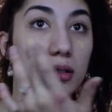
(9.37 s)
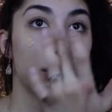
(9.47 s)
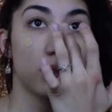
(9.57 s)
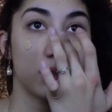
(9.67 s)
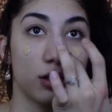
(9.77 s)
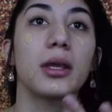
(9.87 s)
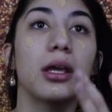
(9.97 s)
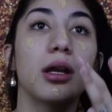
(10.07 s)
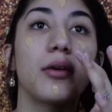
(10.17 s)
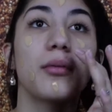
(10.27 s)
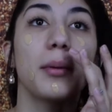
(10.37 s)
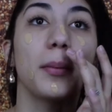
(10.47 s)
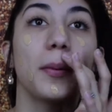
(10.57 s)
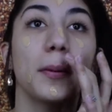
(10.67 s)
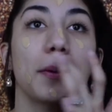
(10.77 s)
And I have a
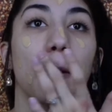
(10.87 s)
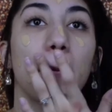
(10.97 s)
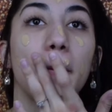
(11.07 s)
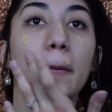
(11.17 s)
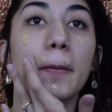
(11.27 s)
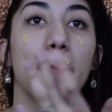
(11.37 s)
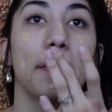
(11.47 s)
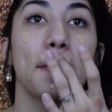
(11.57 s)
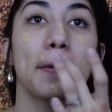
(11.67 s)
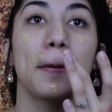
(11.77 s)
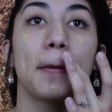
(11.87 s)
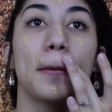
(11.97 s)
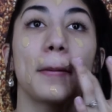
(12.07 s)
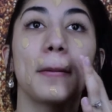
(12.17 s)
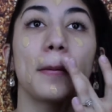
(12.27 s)
pimple, so
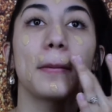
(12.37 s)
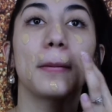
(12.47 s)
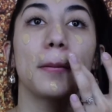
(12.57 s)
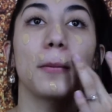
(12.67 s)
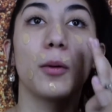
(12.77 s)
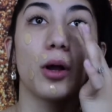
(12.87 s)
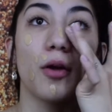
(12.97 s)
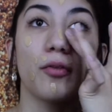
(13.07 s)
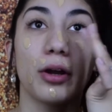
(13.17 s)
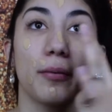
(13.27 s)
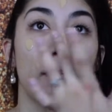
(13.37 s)
we'll cover it.